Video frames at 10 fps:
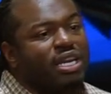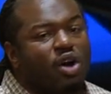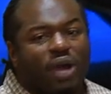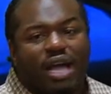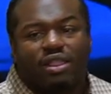
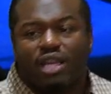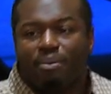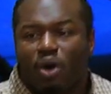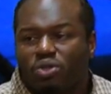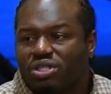long after the
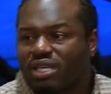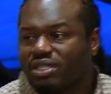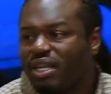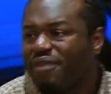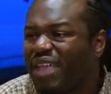emotions
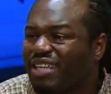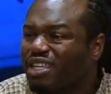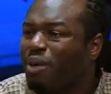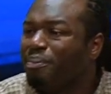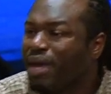has left? That's
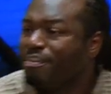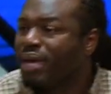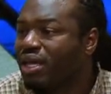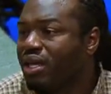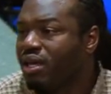commitment.